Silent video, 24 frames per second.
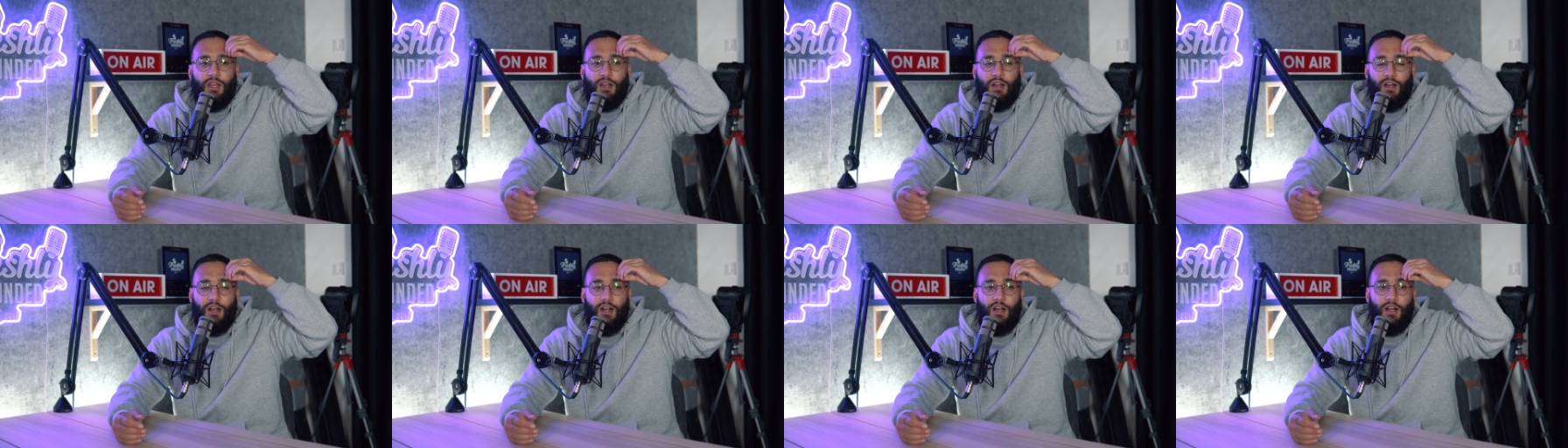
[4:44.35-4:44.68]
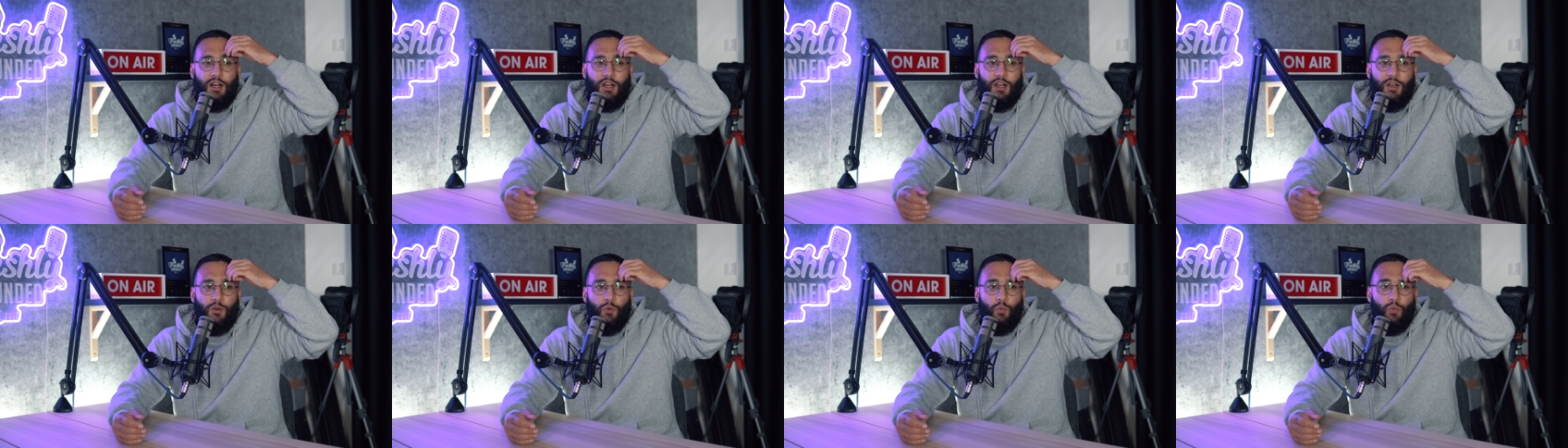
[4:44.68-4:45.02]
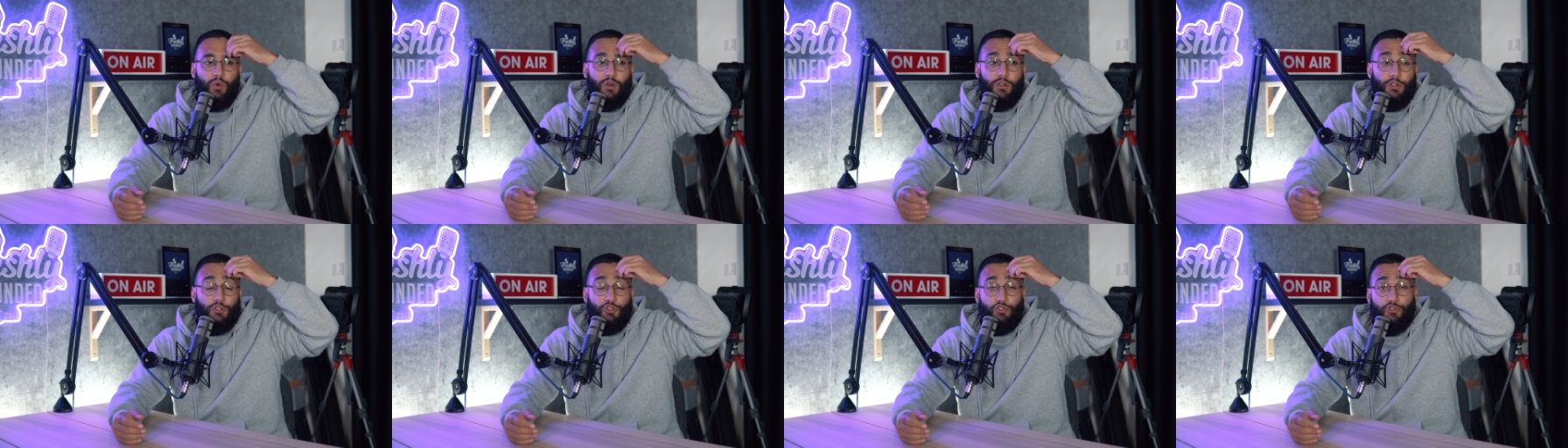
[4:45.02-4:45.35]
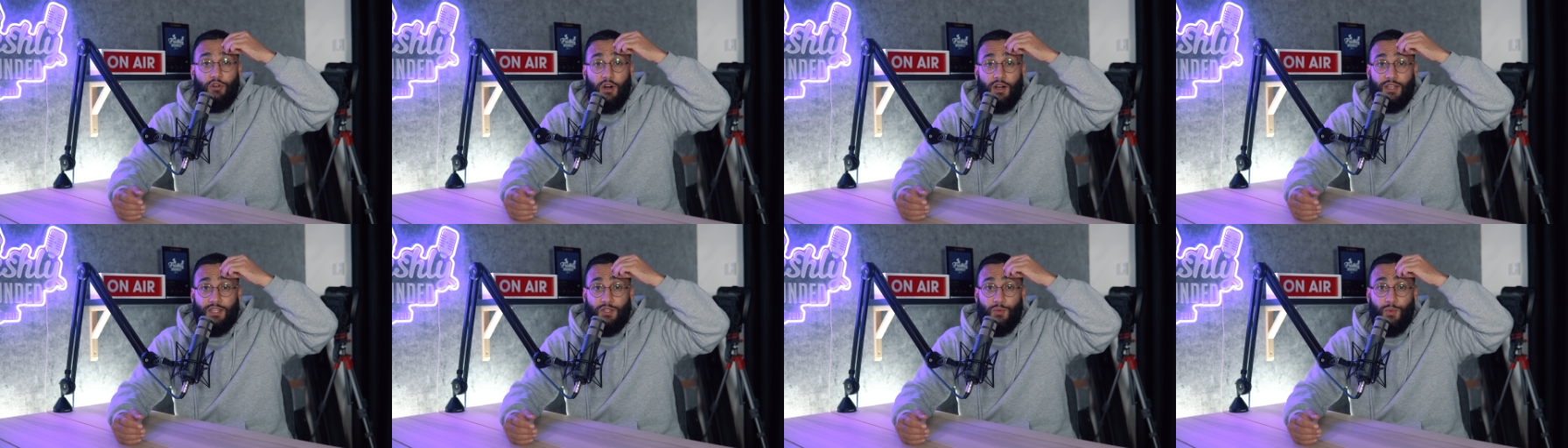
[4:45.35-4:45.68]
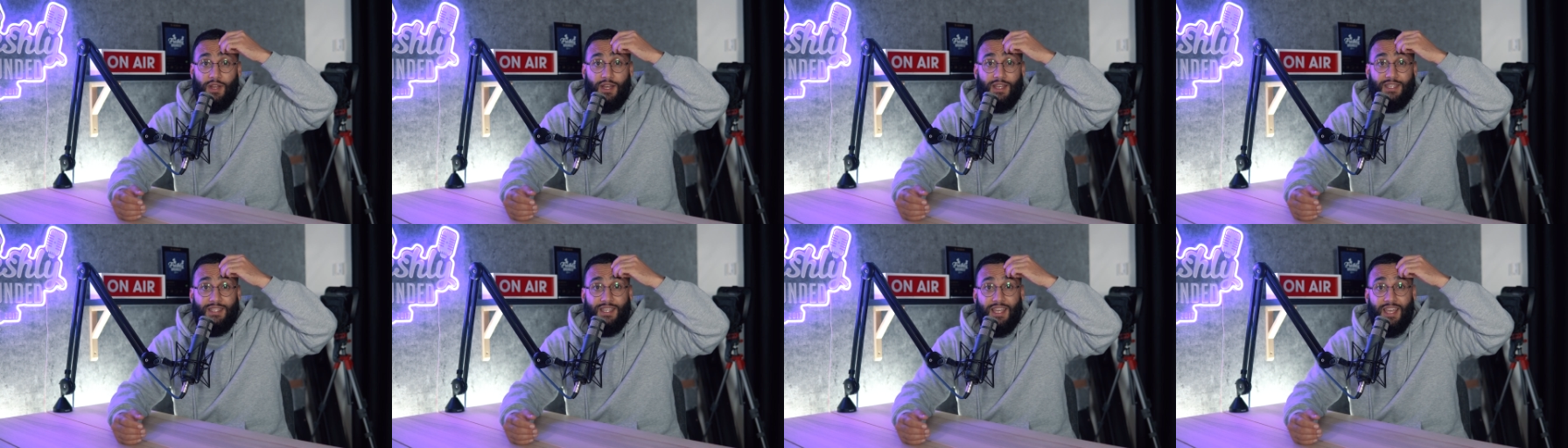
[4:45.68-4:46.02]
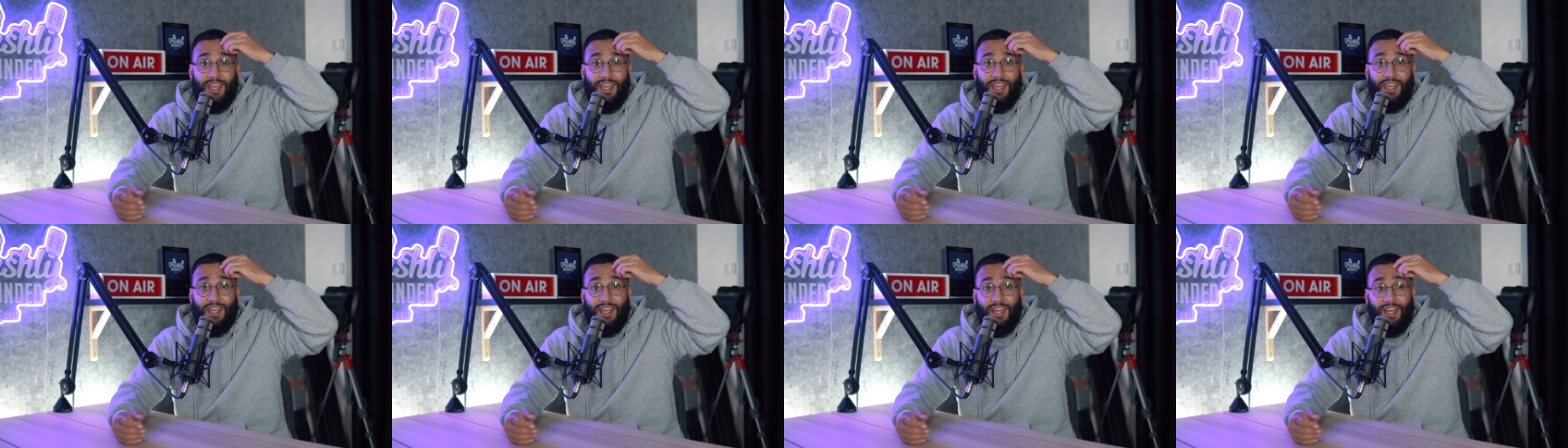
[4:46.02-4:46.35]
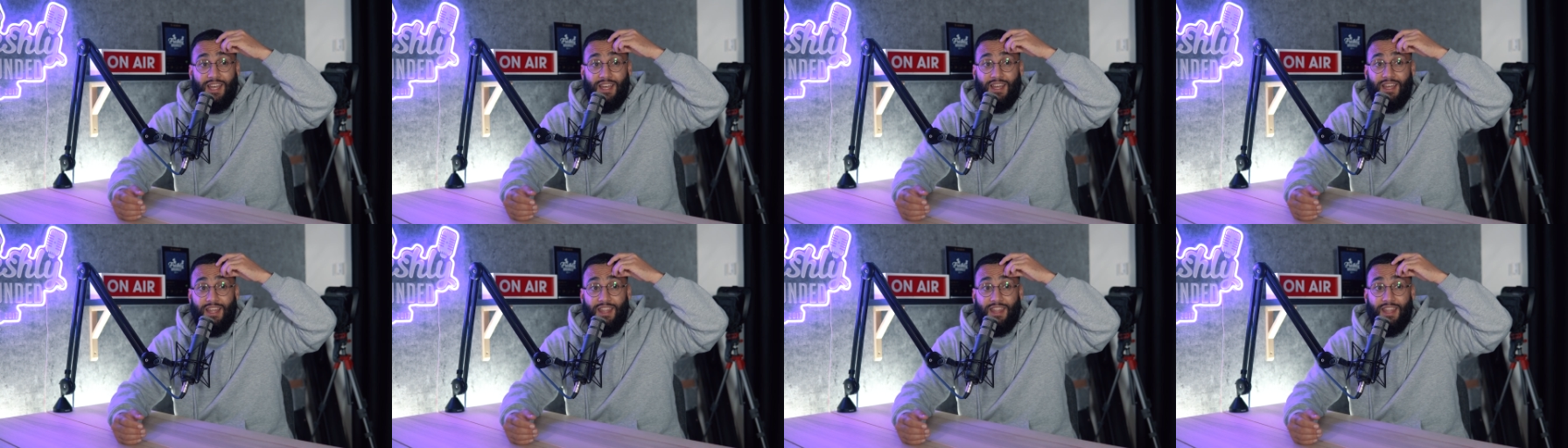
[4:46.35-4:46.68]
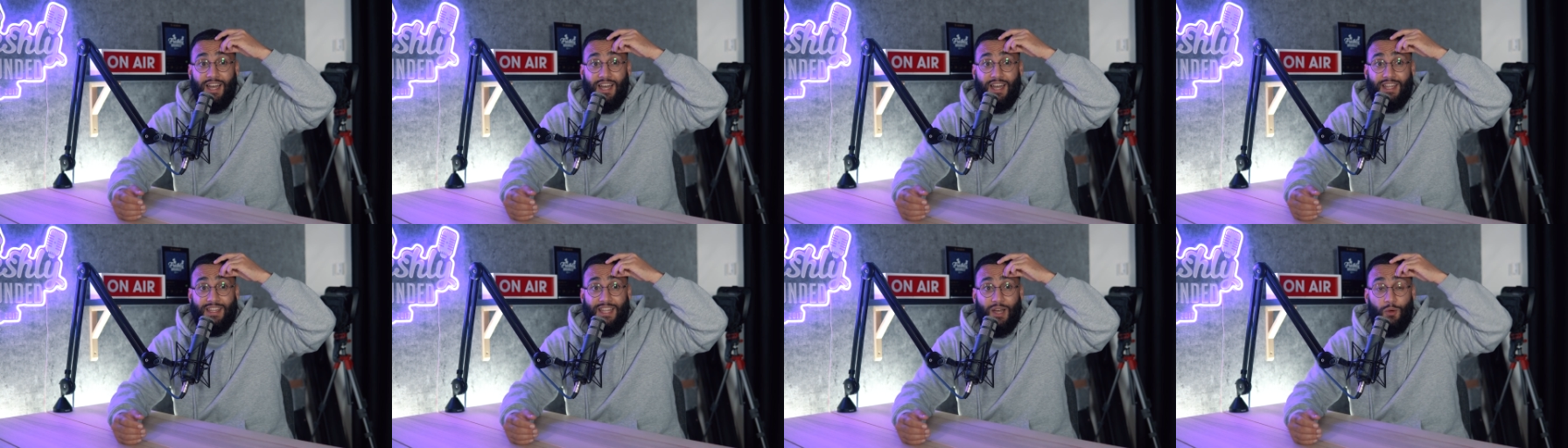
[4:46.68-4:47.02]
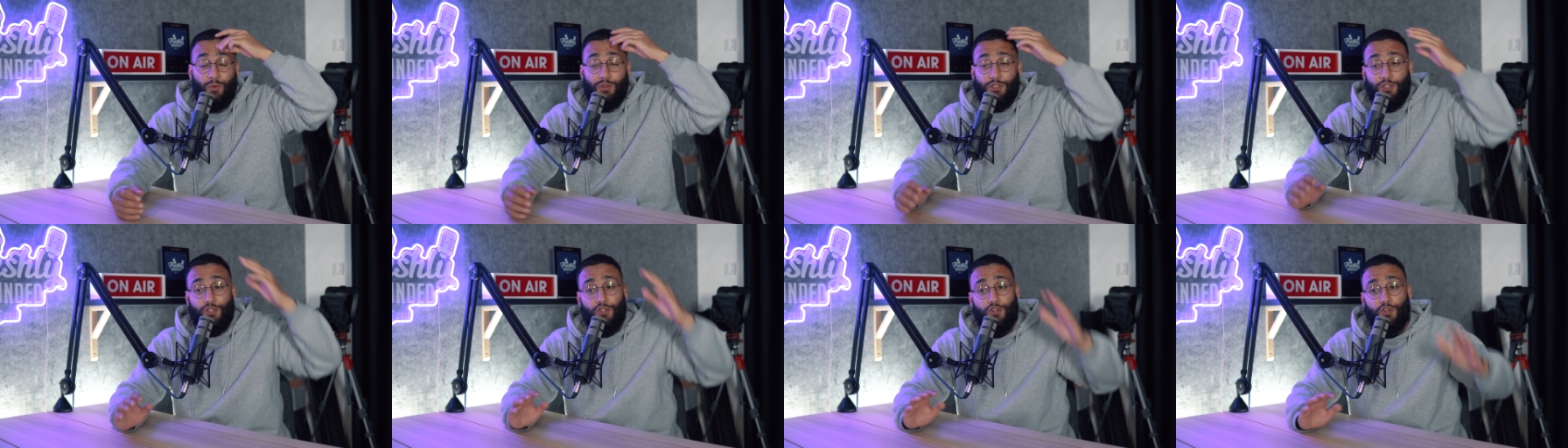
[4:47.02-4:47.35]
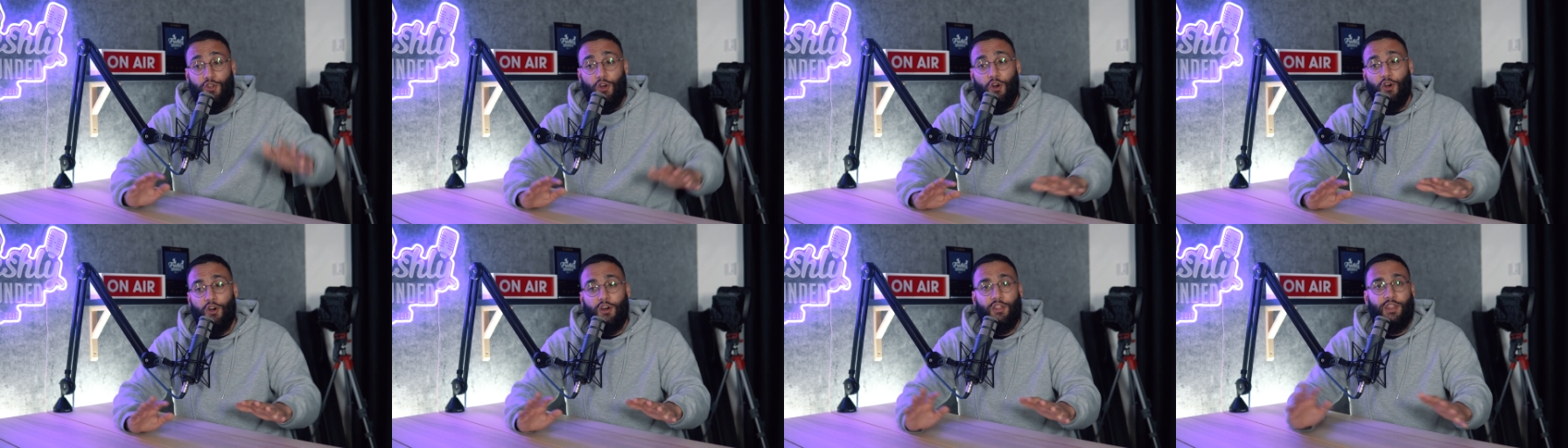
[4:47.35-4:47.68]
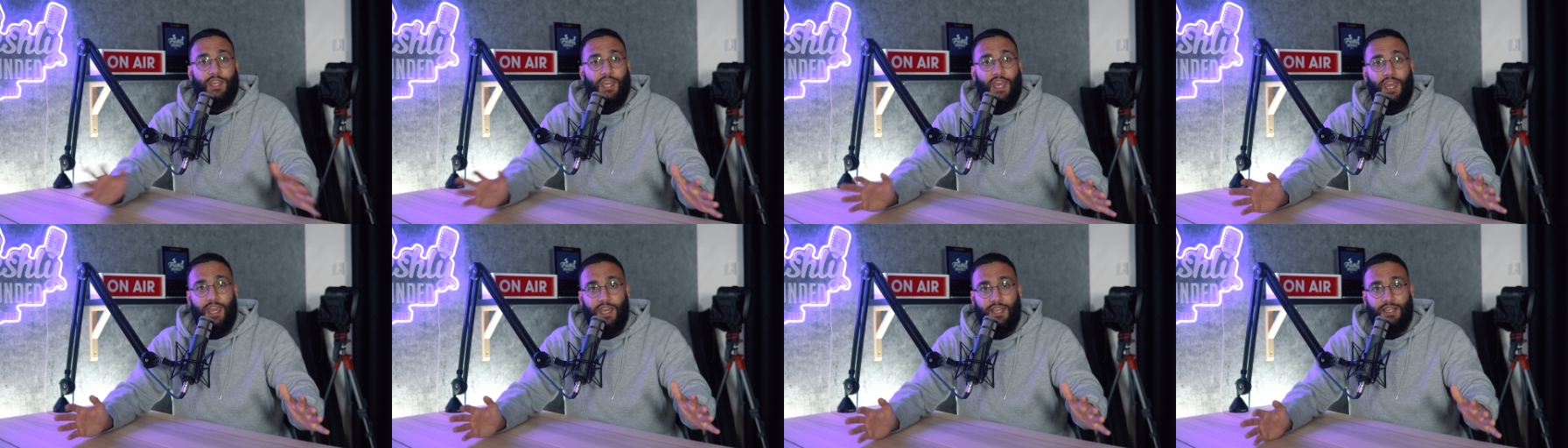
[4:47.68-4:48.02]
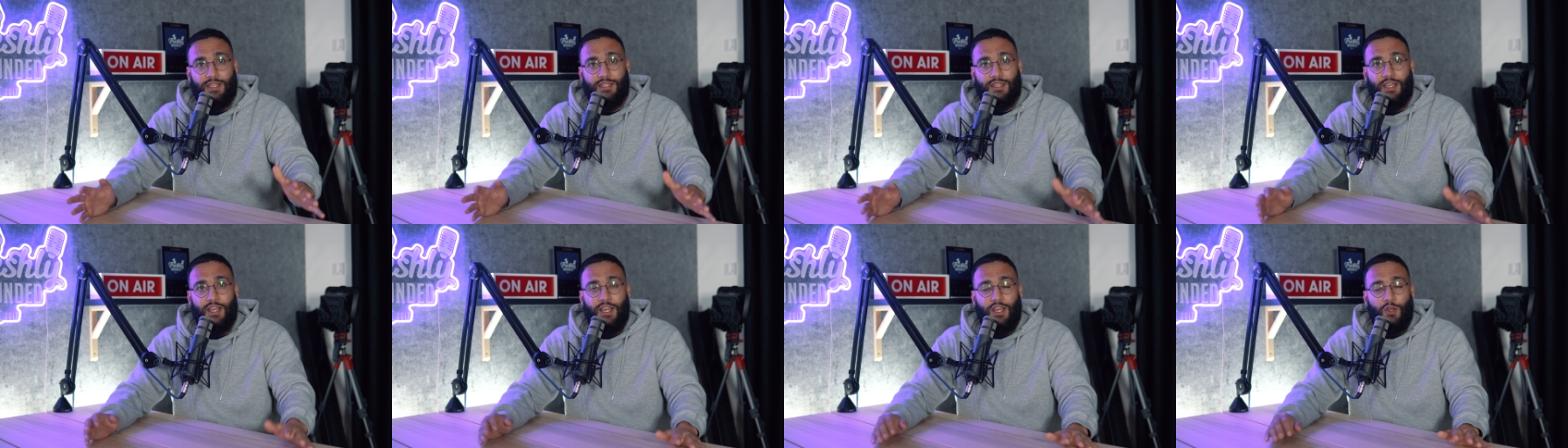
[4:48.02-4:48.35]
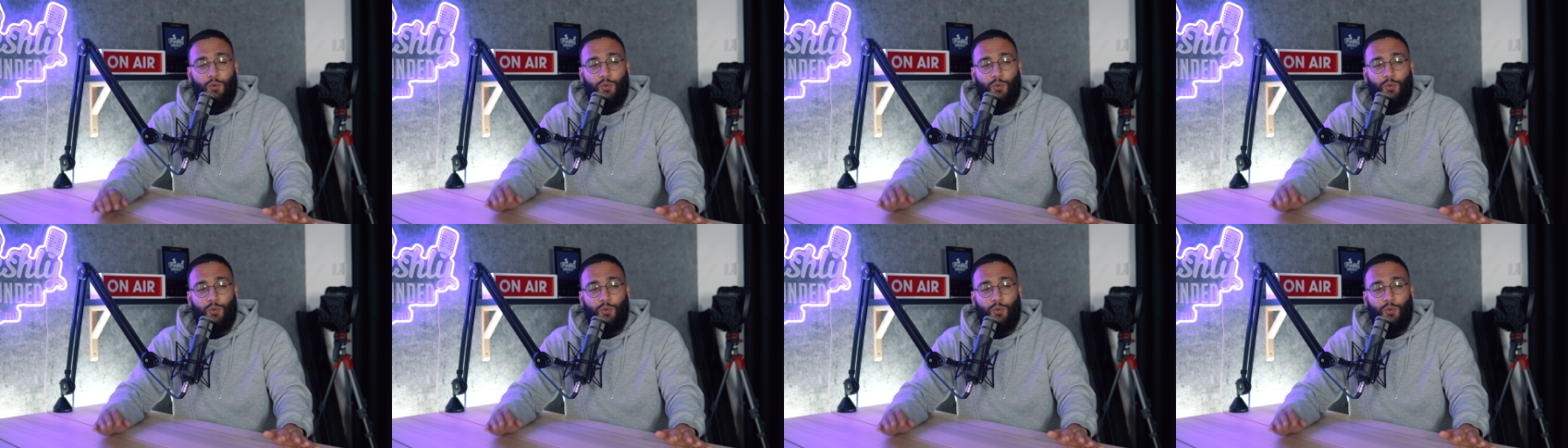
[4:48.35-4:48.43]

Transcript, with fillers: uh, will trust when I say that that was not the case.